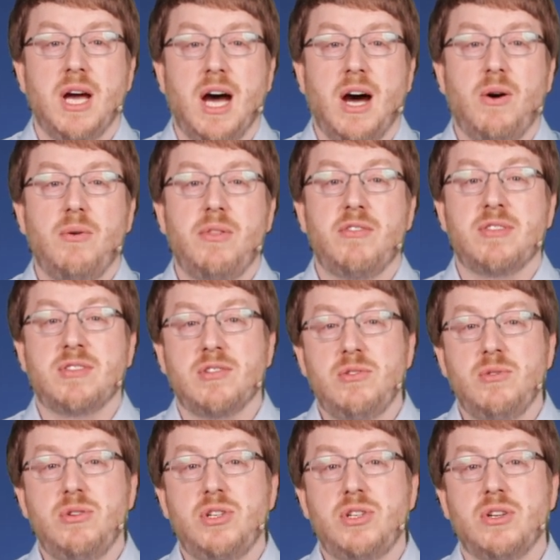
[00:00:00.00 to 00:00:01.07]
how the
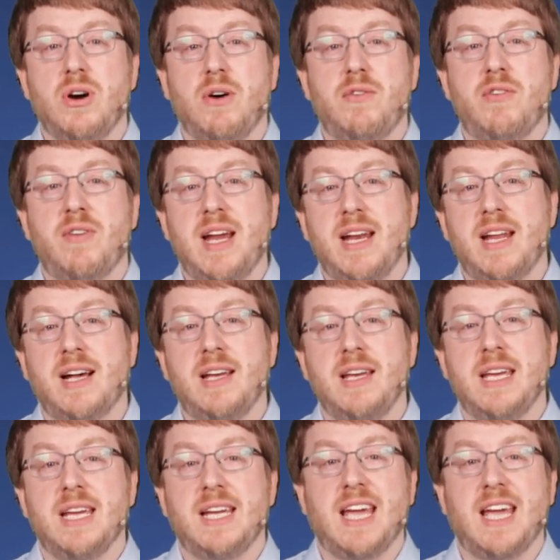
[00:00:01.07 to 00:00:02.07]
resolution of a radar